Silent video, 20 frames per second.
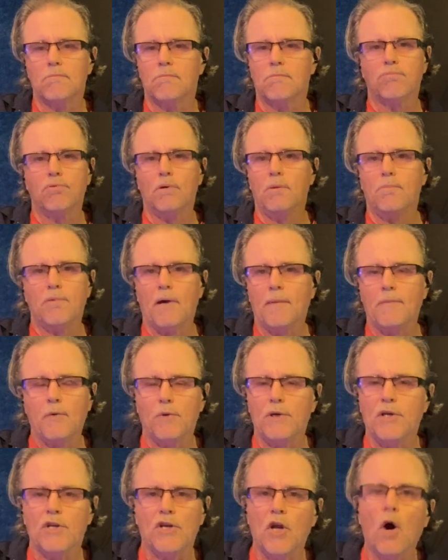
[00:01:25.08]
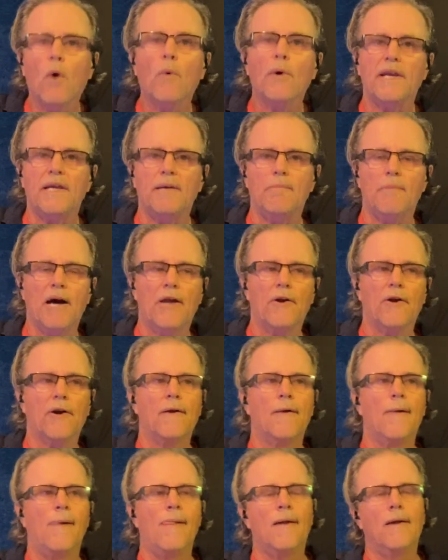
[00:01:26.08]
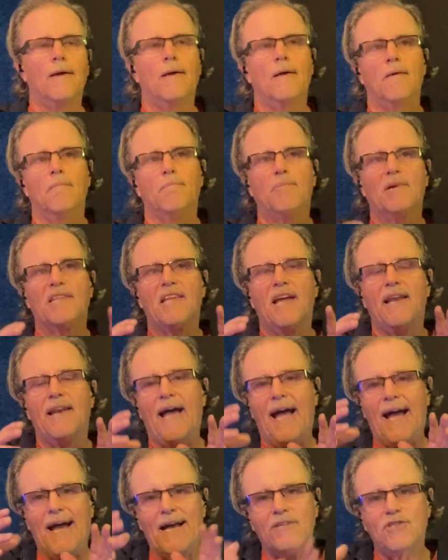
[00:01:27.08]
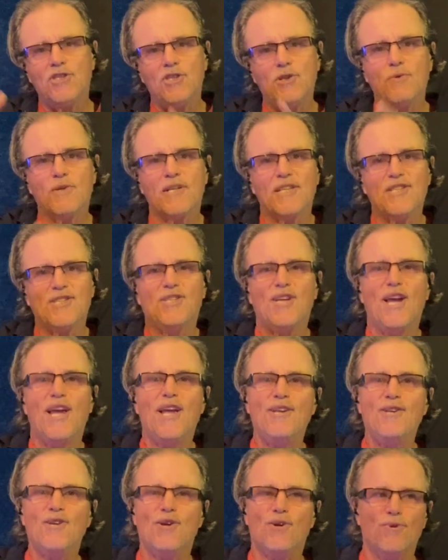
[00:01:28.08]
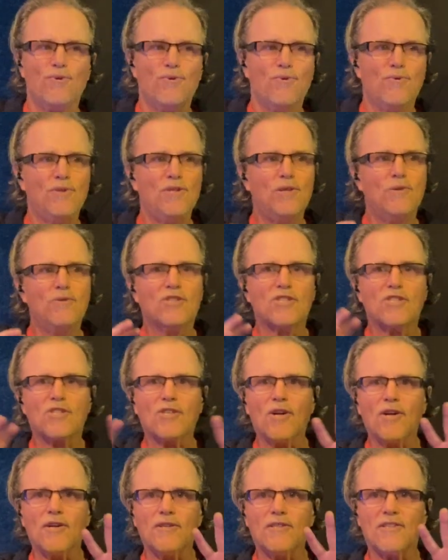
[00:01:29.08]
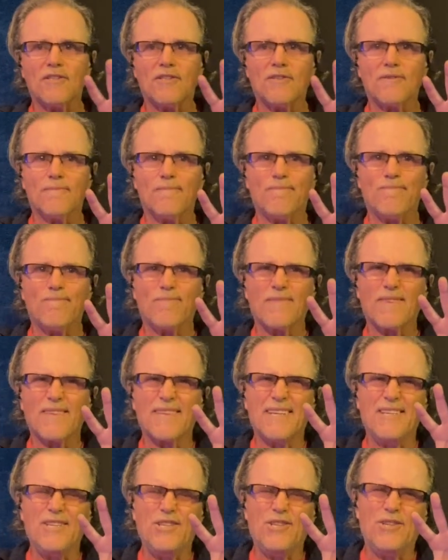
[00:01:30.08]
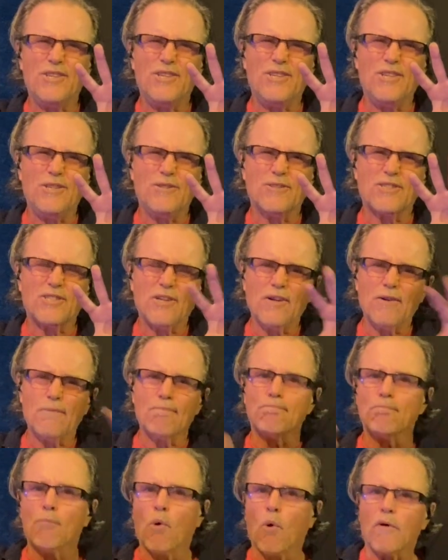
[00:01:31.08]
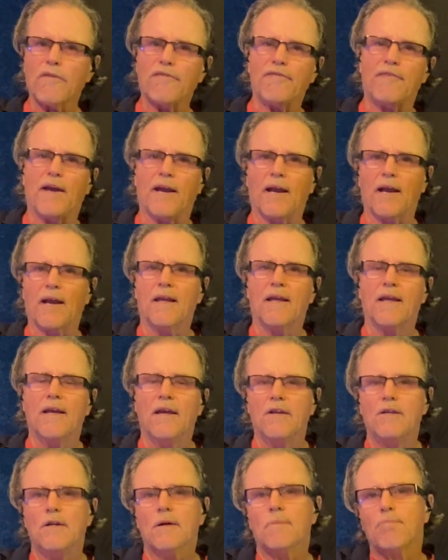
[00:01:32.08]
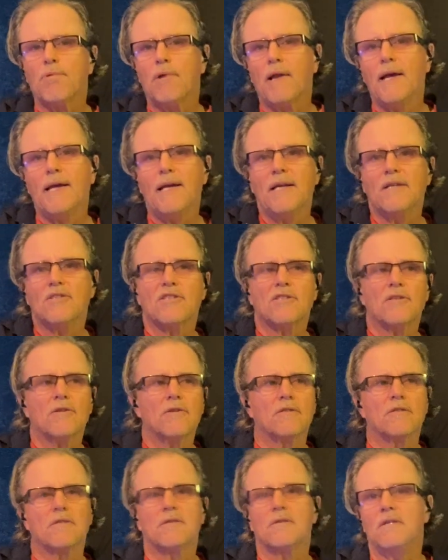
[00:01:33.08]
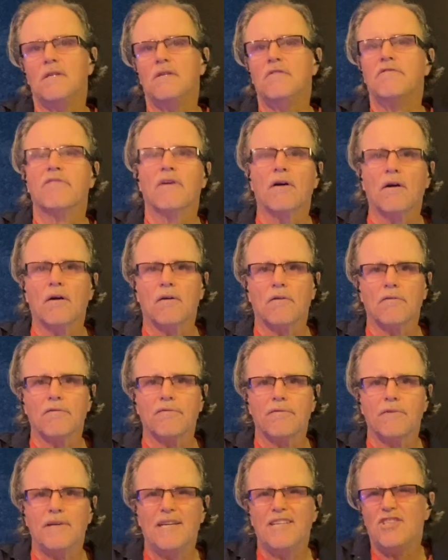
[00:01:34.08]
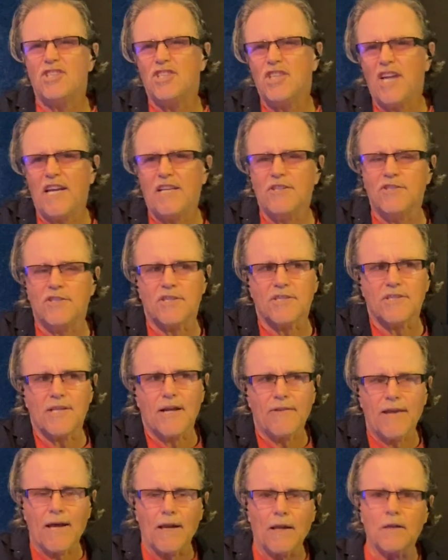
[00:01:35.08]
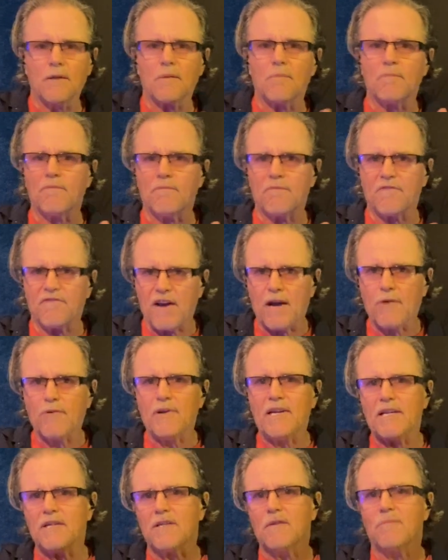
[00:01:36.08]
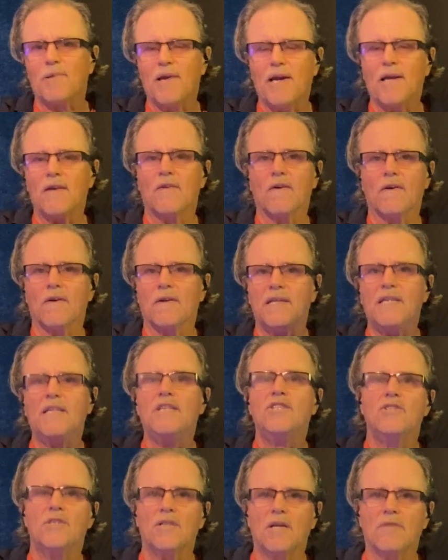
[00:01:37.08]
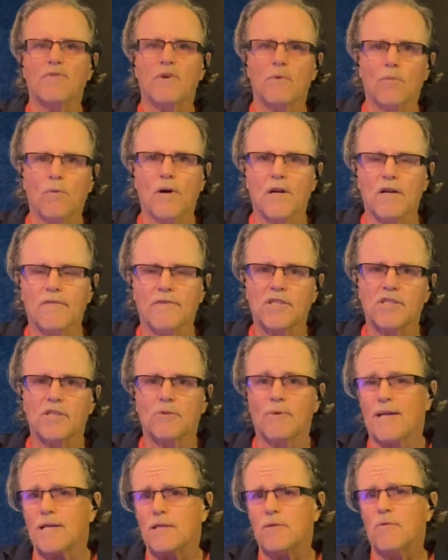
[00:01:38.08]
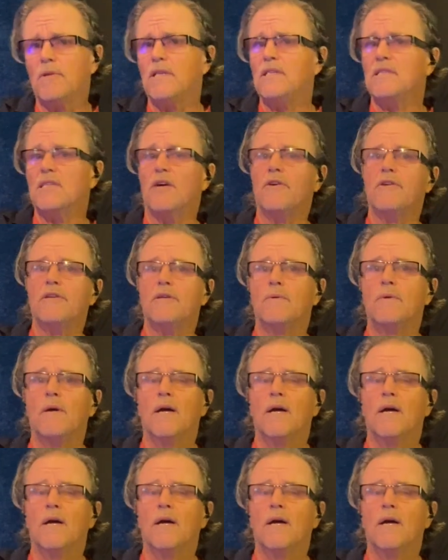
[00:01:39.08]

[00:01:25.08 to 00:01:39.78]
probably wouldn't know any better. But then as you continue, you start morphing. Your playing starts to evolve. It changes. Now that'll vary and depend on each and every one of us. So I can only tell you